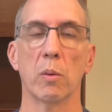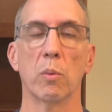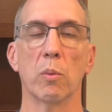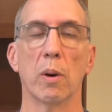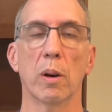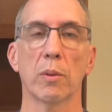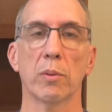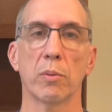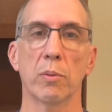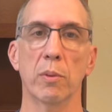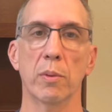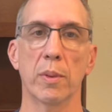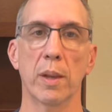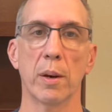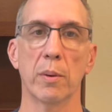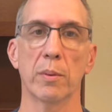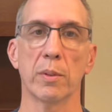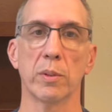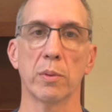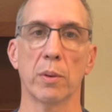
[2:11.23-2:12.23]
walk through
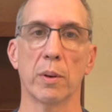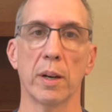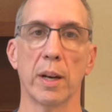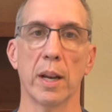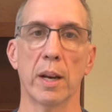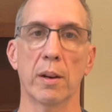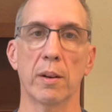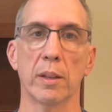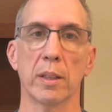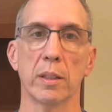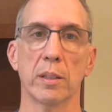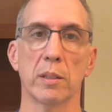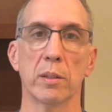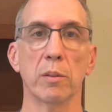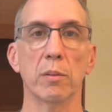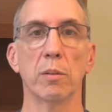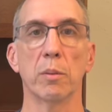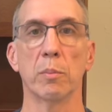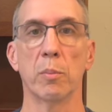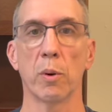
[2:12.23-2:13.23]
their resort area
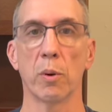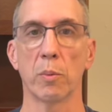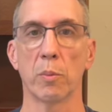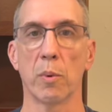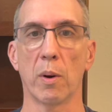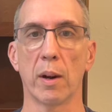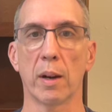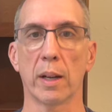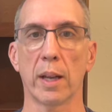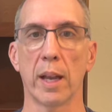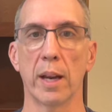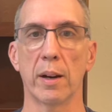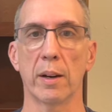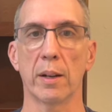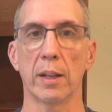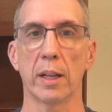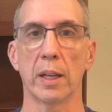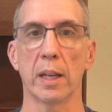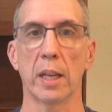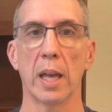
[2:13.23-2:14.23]
to the boardwalk
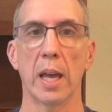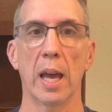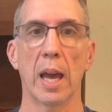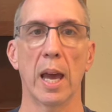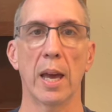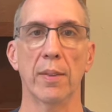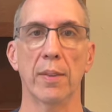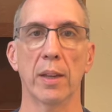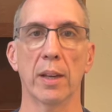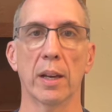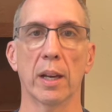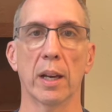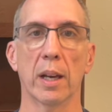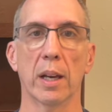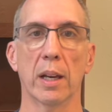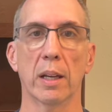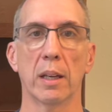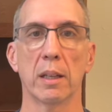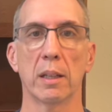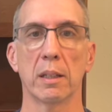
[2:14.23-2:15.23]
area, and then
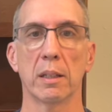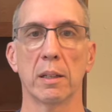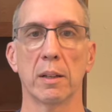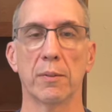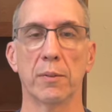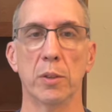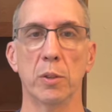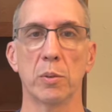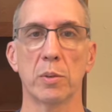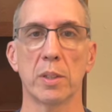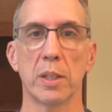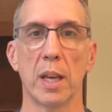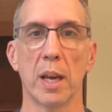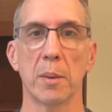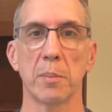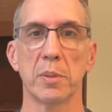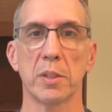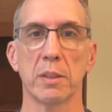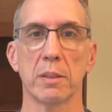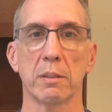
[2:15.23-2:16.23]
a few
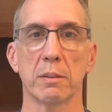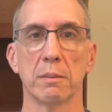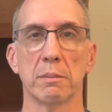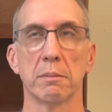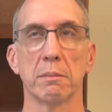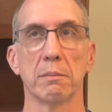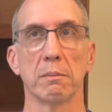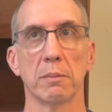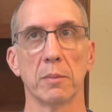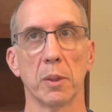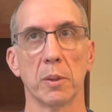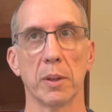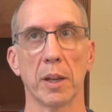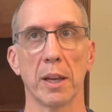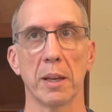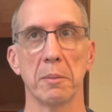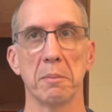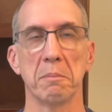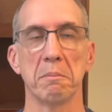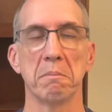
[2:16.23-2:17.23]
steps, okay,